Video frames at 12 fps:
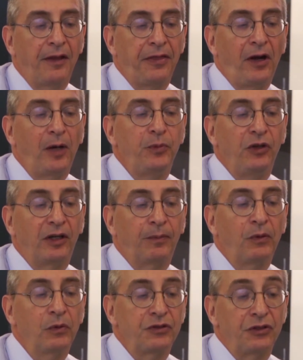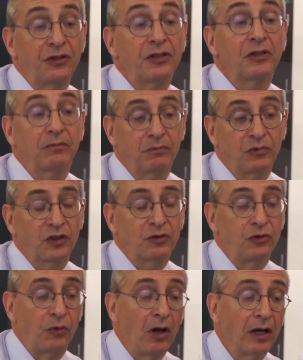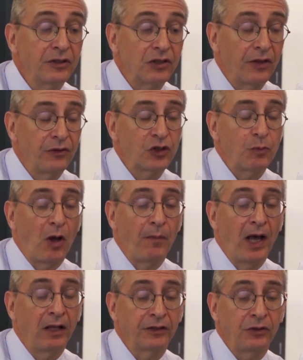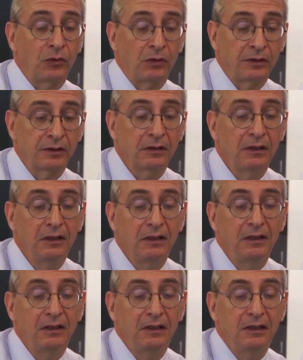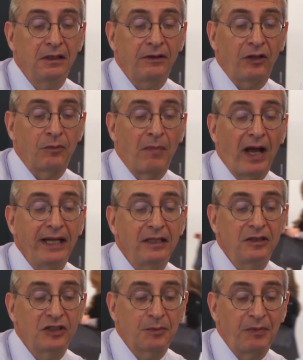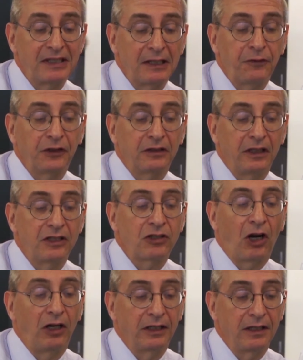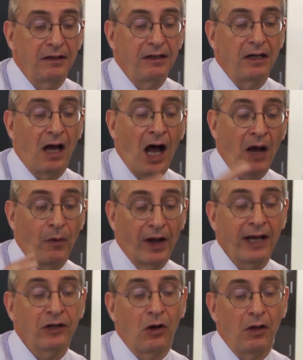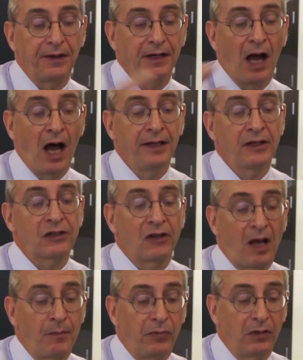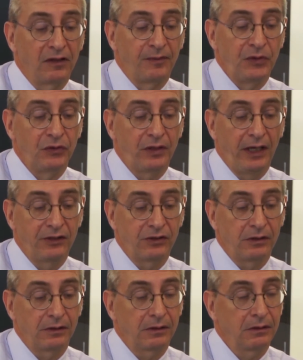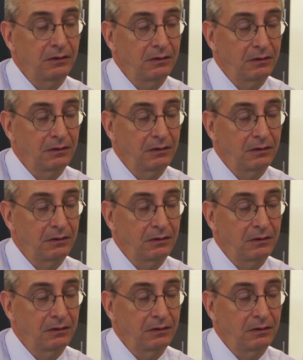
therapeutic approaches, drugs, other small molecules that might specifically target what I call the ensemble of mutations.